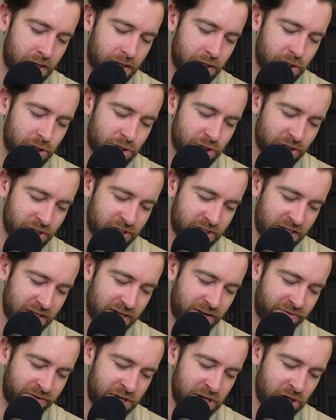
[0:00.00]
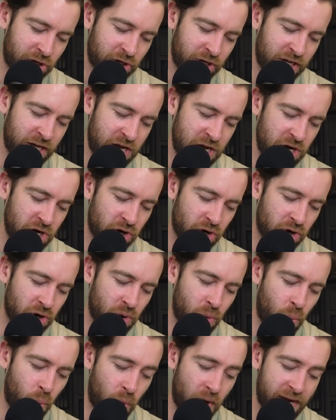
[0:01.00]
to see if he could hear
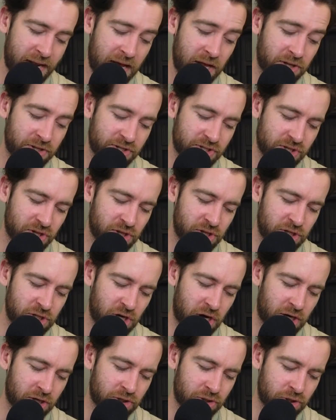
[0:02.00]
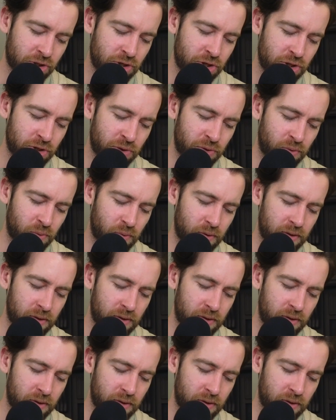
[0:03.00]
what else the doctor knew.